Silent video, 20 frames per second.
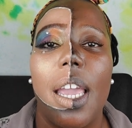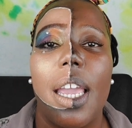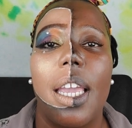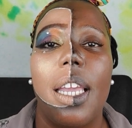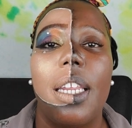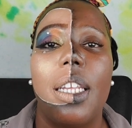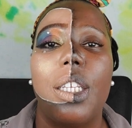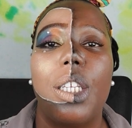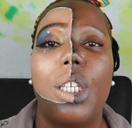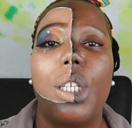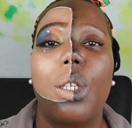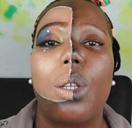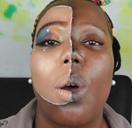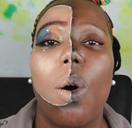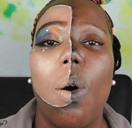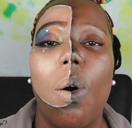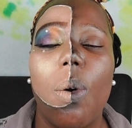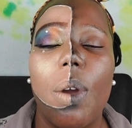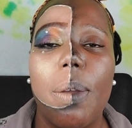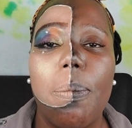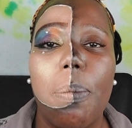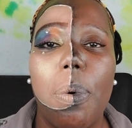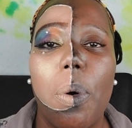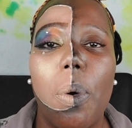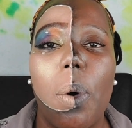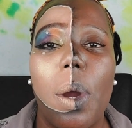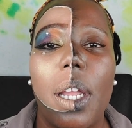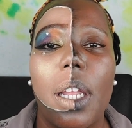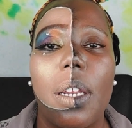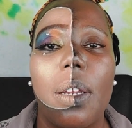It is so
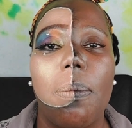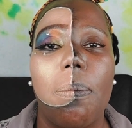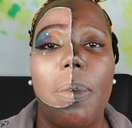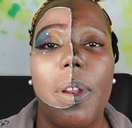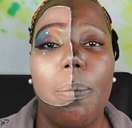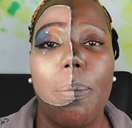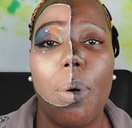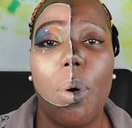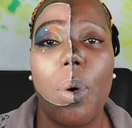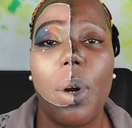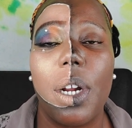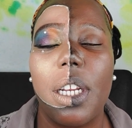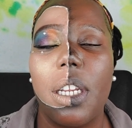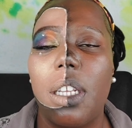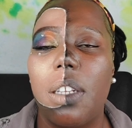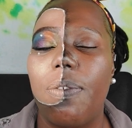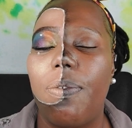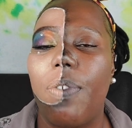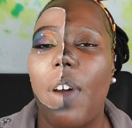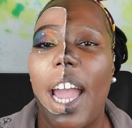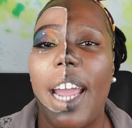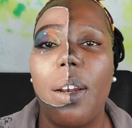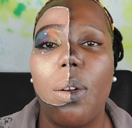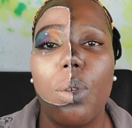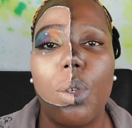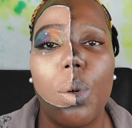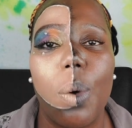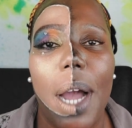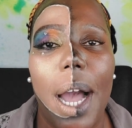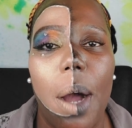important. It's
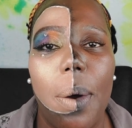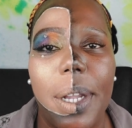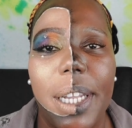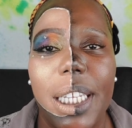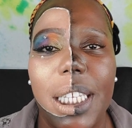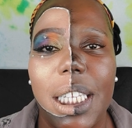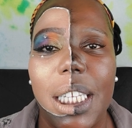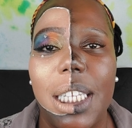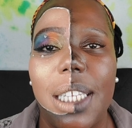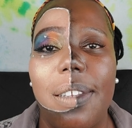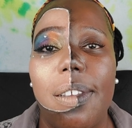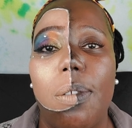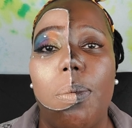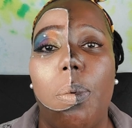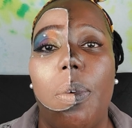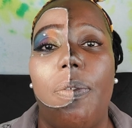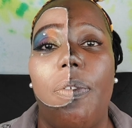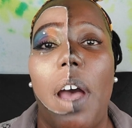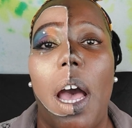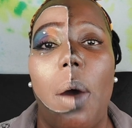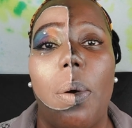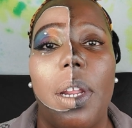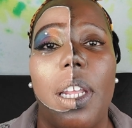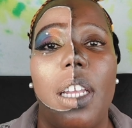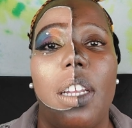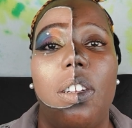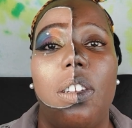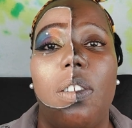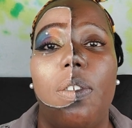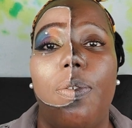vital to our existence. Without
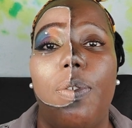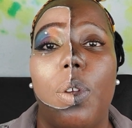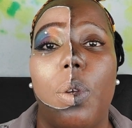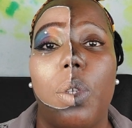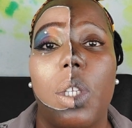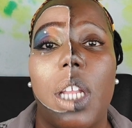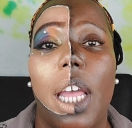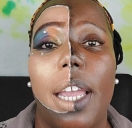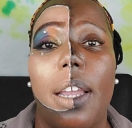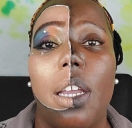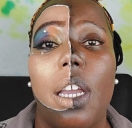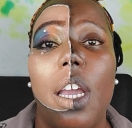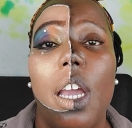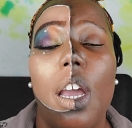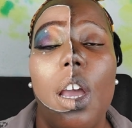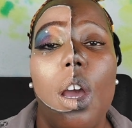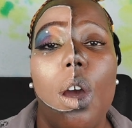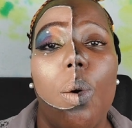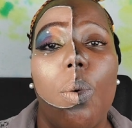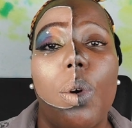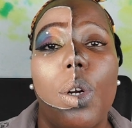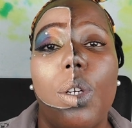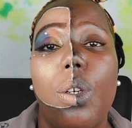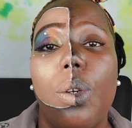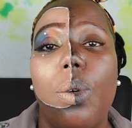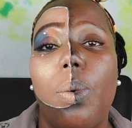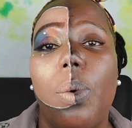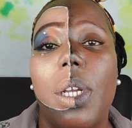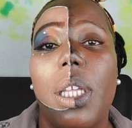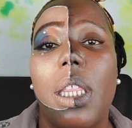it, it just feels like we're
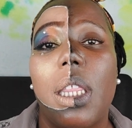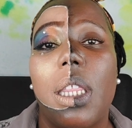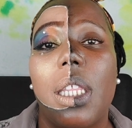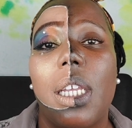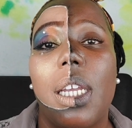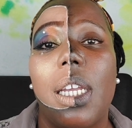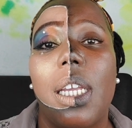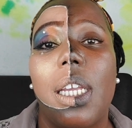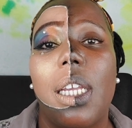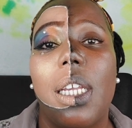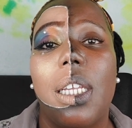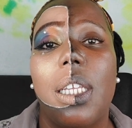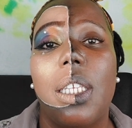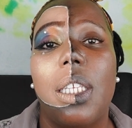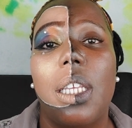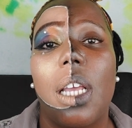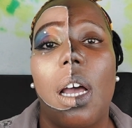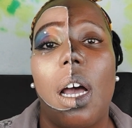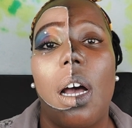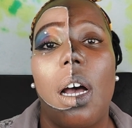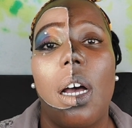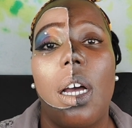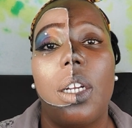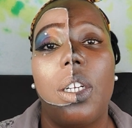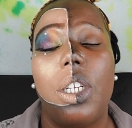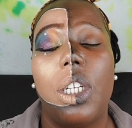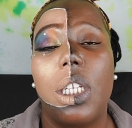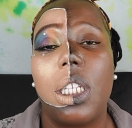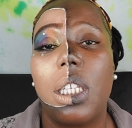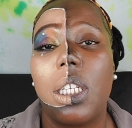doing things
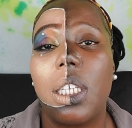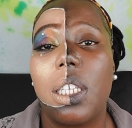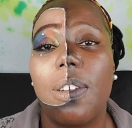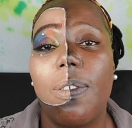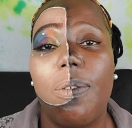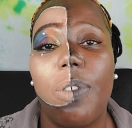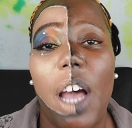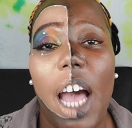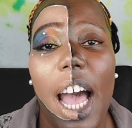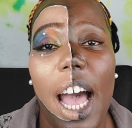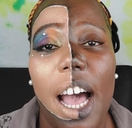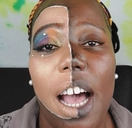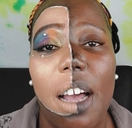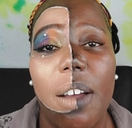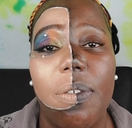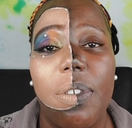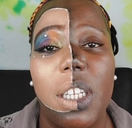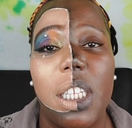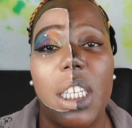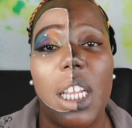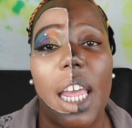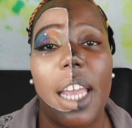just to survive. It's